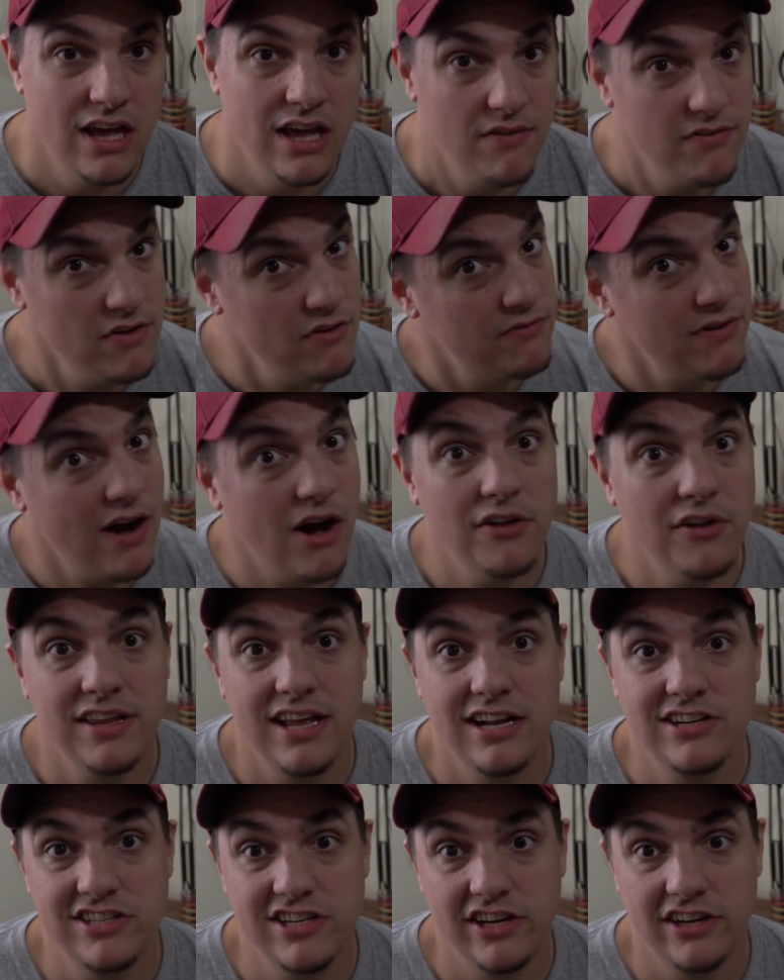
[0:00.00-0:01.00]
If you follow
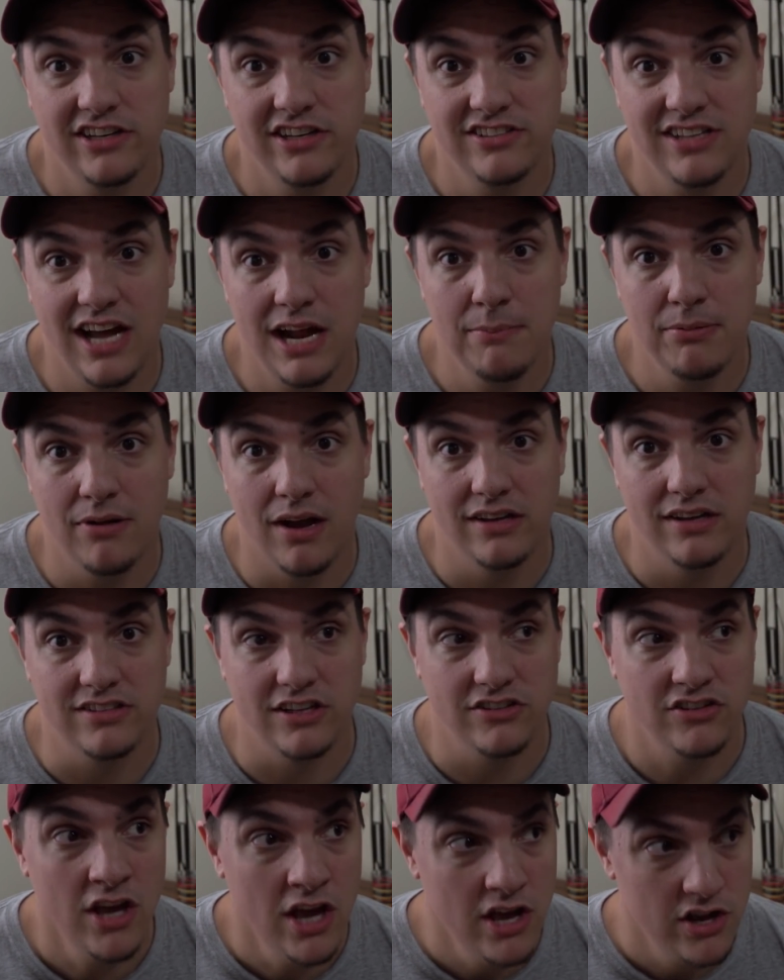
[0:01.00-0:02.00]
the engineering design
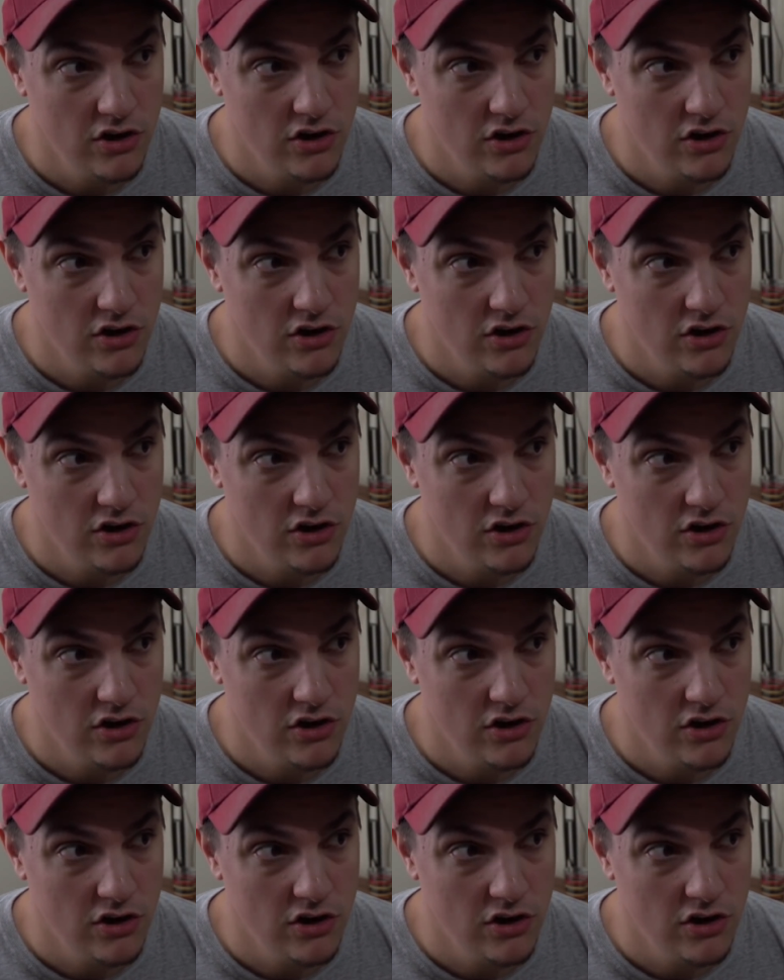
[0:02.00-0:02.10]
process,